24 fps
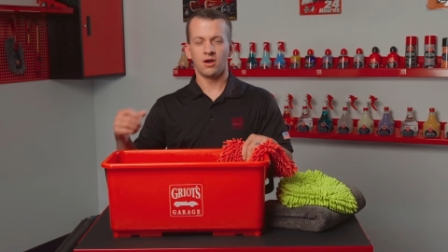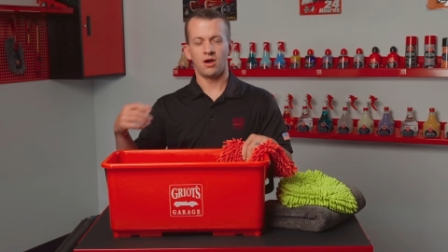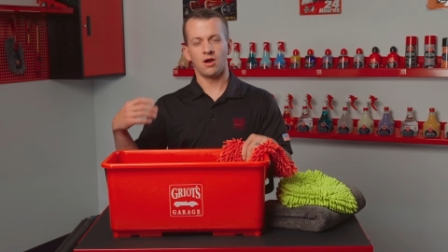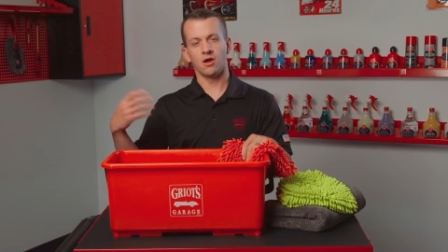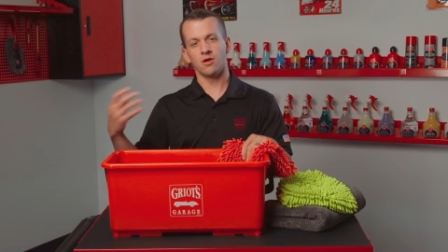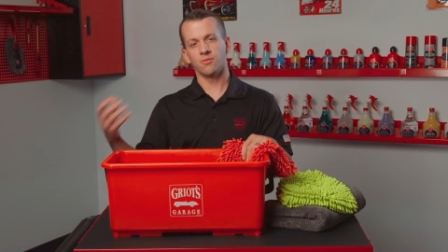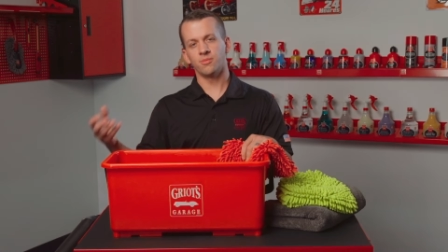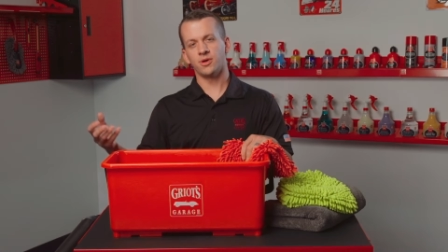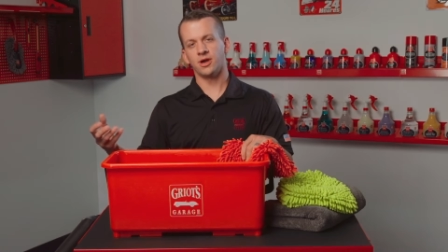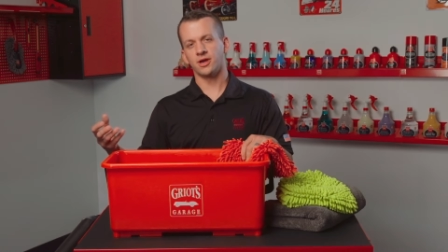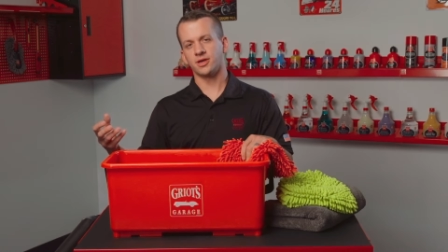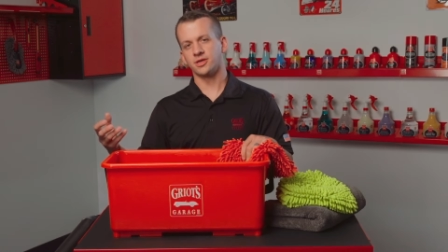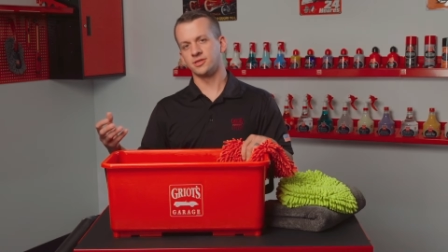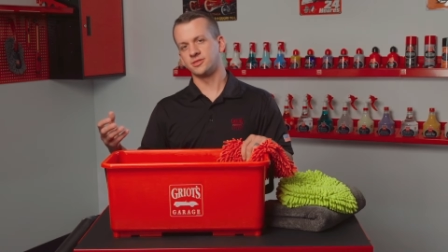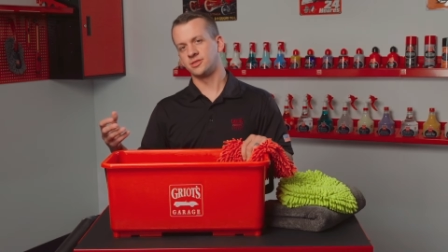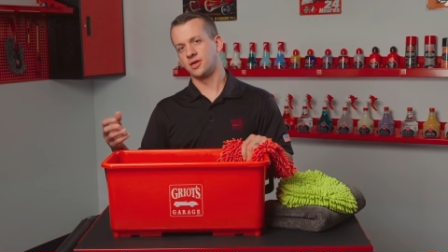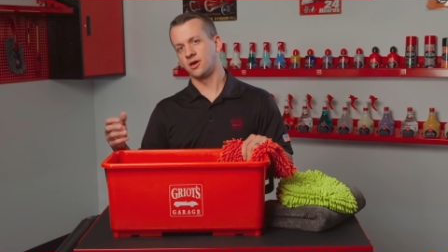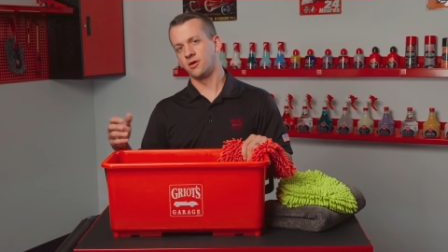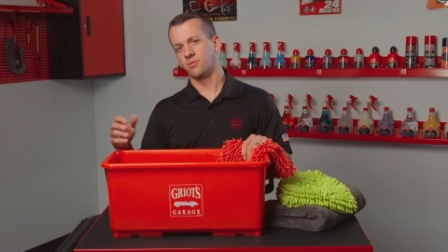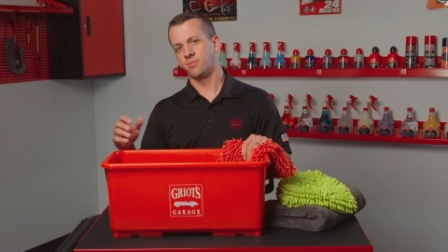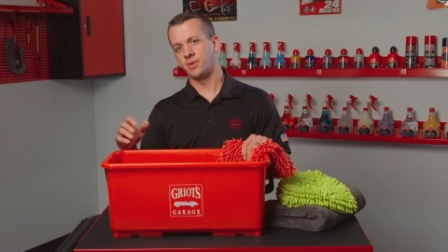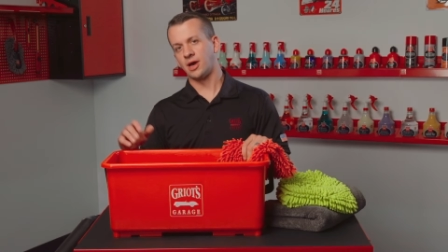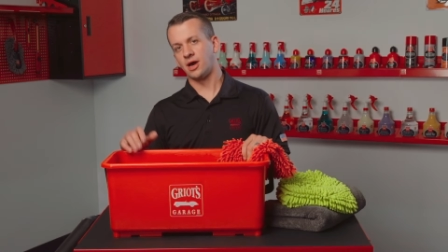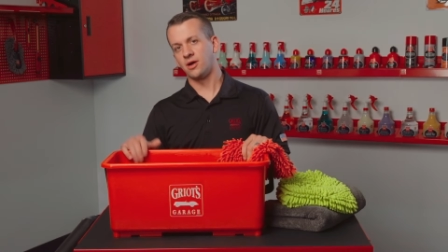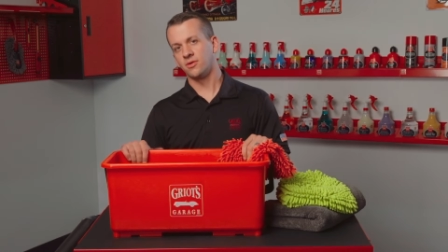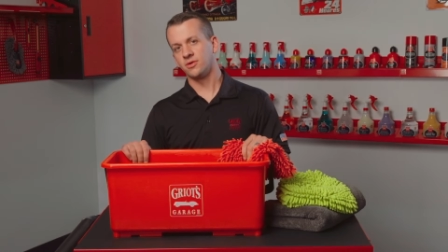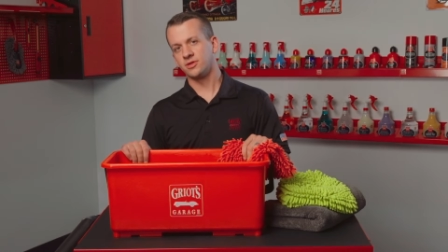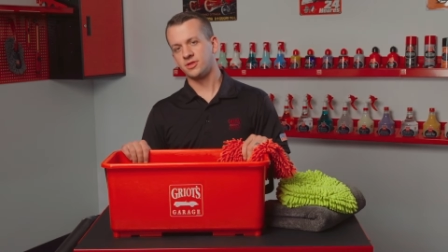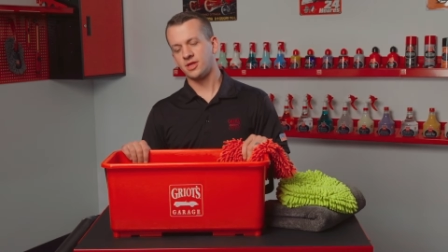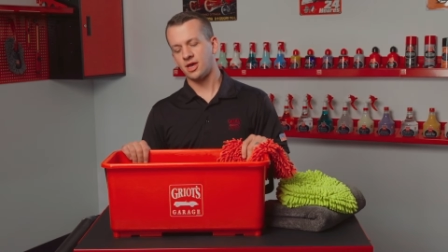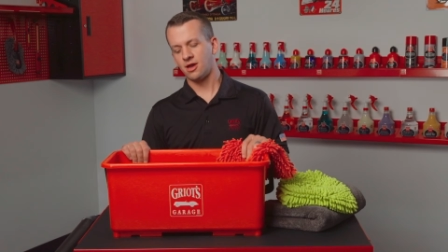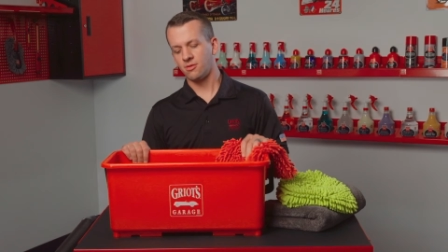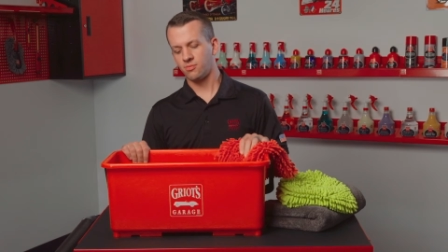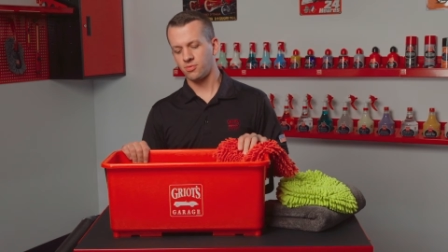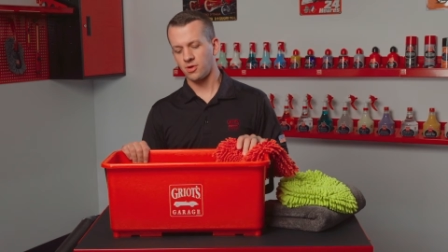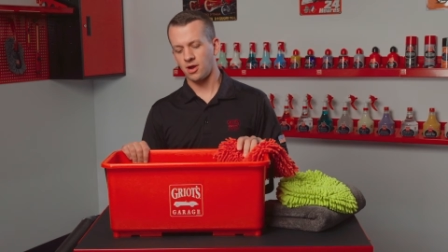Our buckets help out with
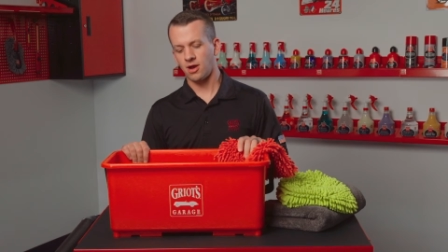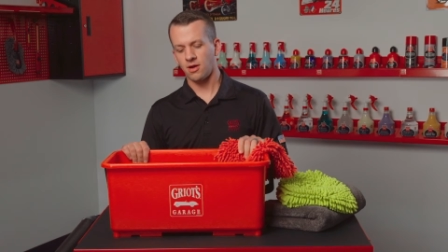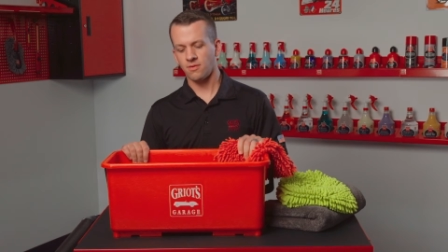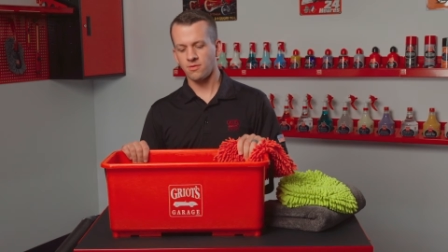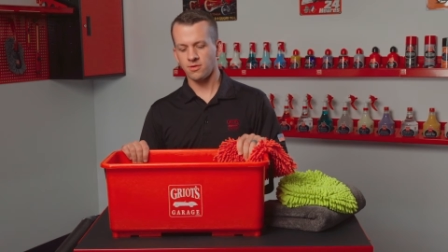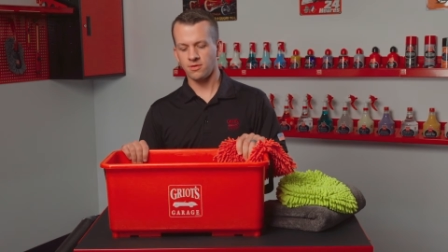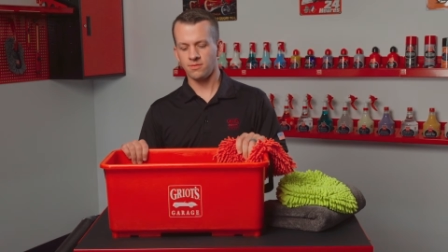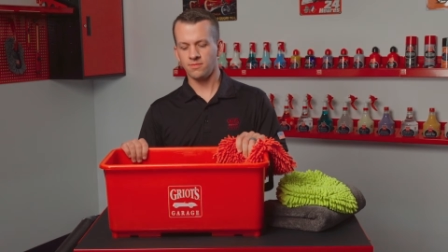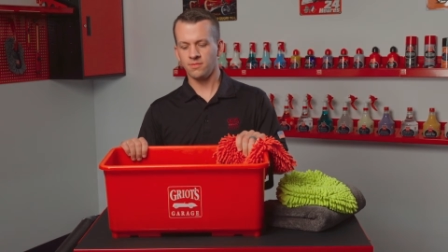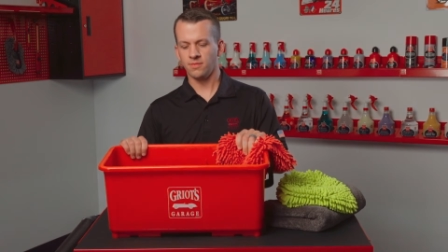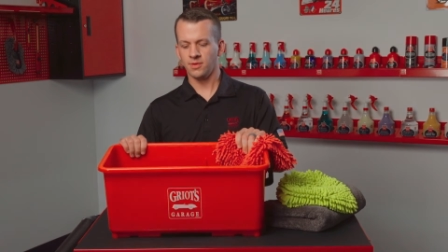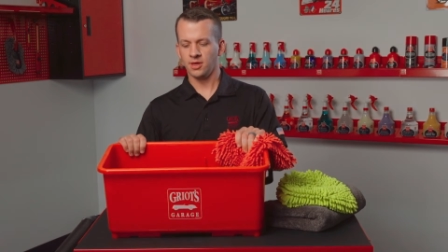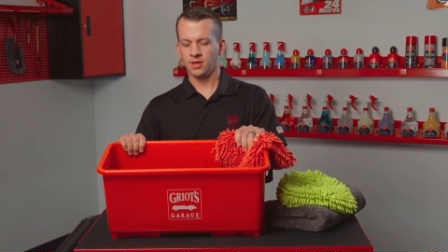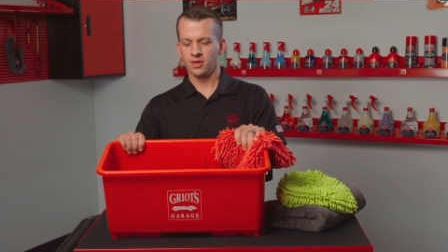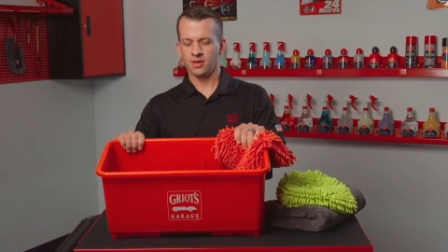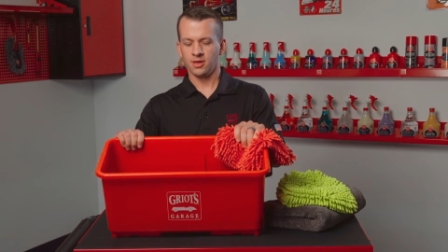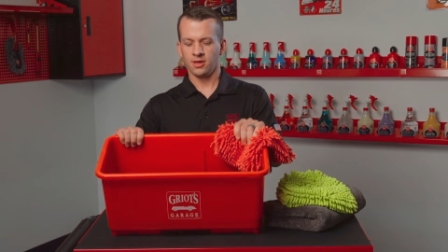that problem